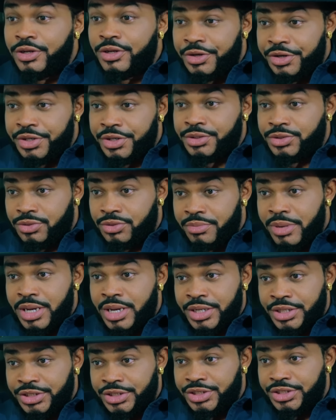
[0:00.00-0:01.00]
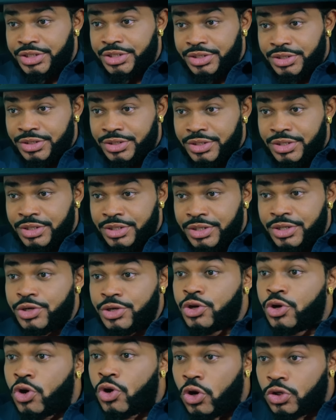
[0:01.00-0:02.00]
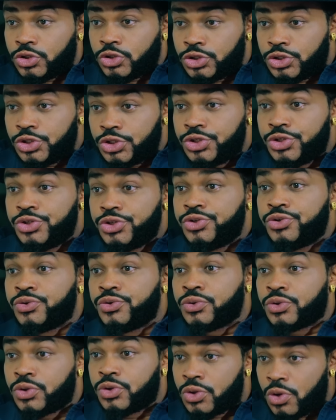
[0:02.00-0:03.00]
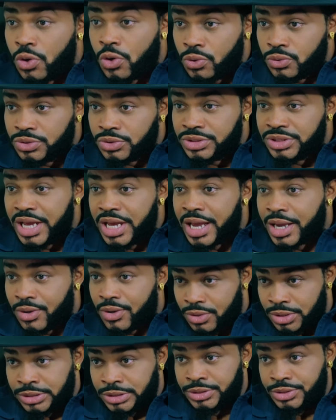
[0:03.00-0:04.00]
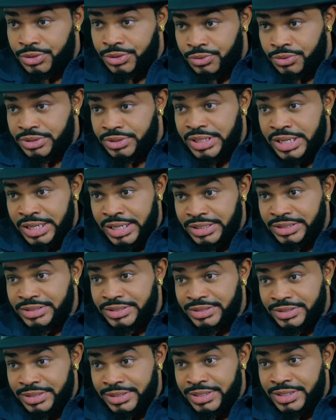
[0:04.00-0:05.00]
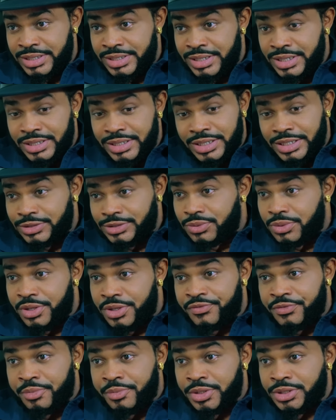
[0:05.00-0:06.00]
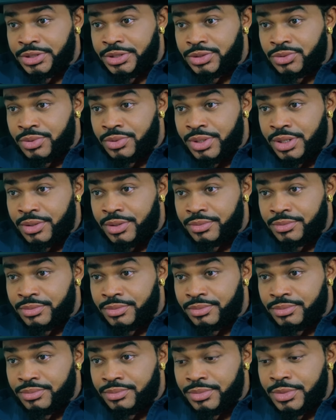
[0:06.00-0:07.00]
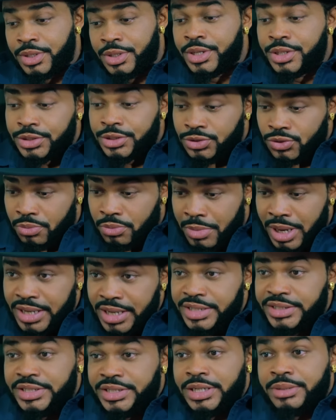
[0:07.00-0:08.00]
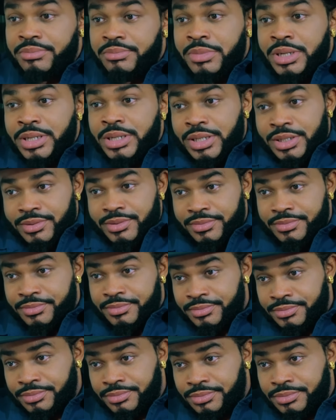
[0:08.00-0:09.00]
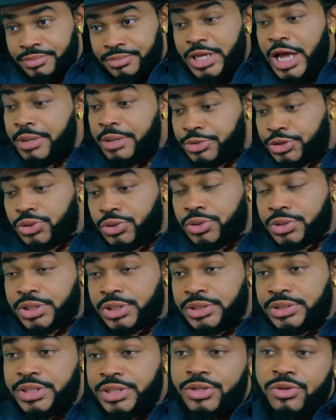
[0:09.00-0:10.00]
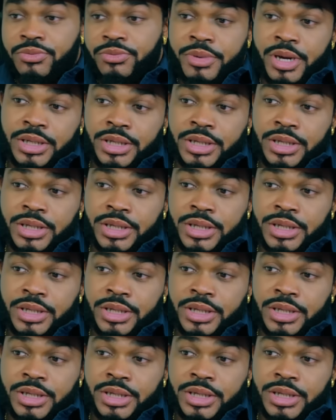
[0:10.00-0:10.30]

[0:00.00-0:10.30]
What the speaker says: Learn to manage. Cut your coats according to your size. That's what everybody's doing now. So manage that money. I'm sure it can take you